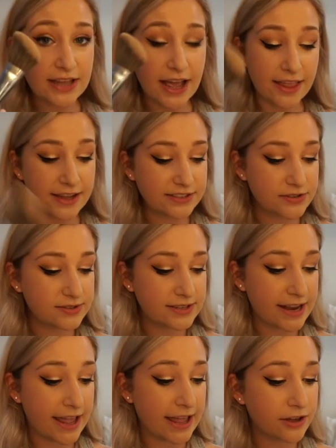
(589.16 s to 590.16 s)
I like to use
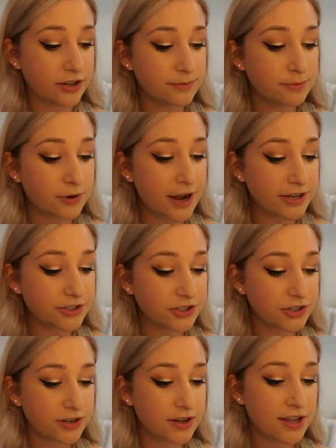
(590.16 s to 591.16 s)
an angled brush.
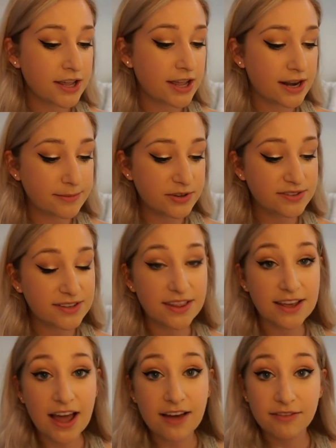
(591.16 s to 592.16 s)
And I'm using
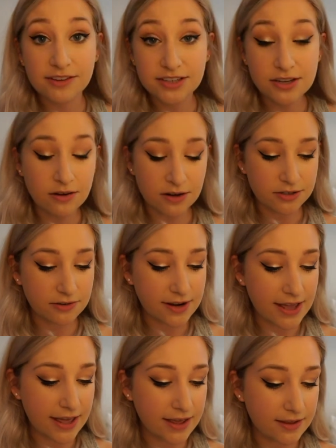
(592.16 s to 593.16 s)
the Kat Von D Contour
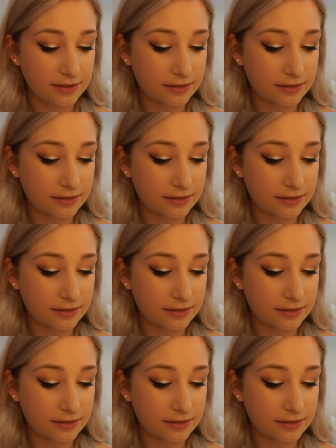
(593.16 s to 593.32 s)
Kit.